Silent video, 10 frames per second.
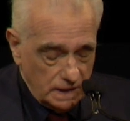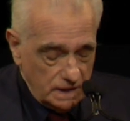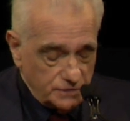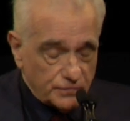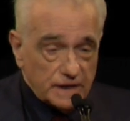
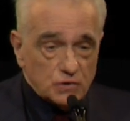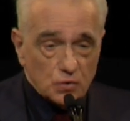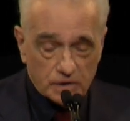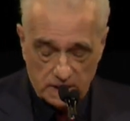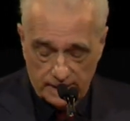his friend
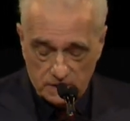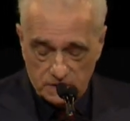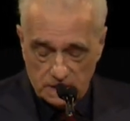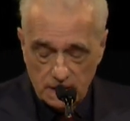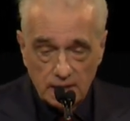George
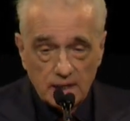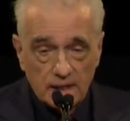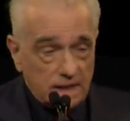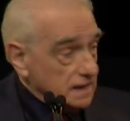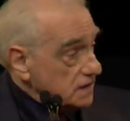Harrison
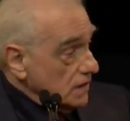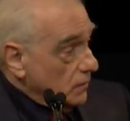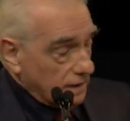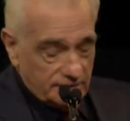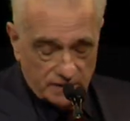and get to
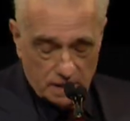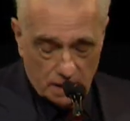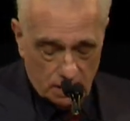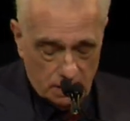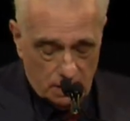know
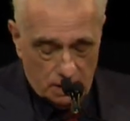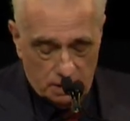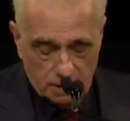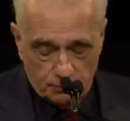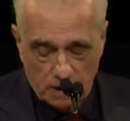Olivia
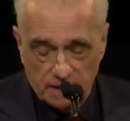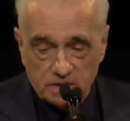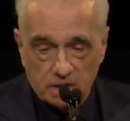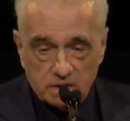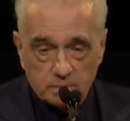in the process.